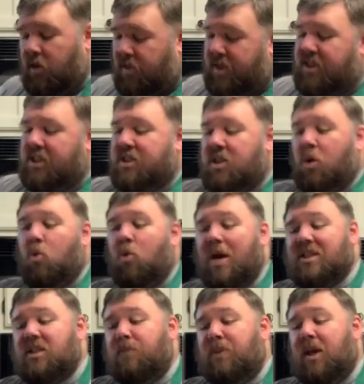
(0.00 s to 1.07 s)
This is the
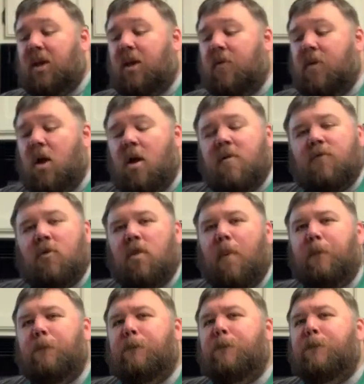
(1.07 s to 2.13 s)
recipe for the
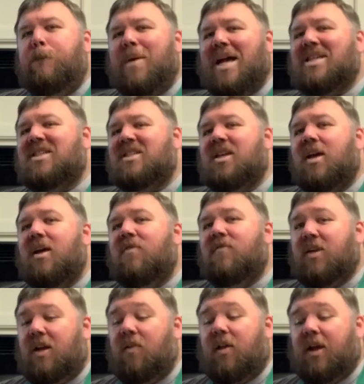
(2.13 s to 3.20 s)
best
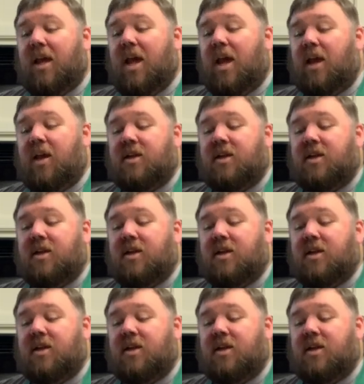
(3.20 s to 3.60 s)
vanilla cake.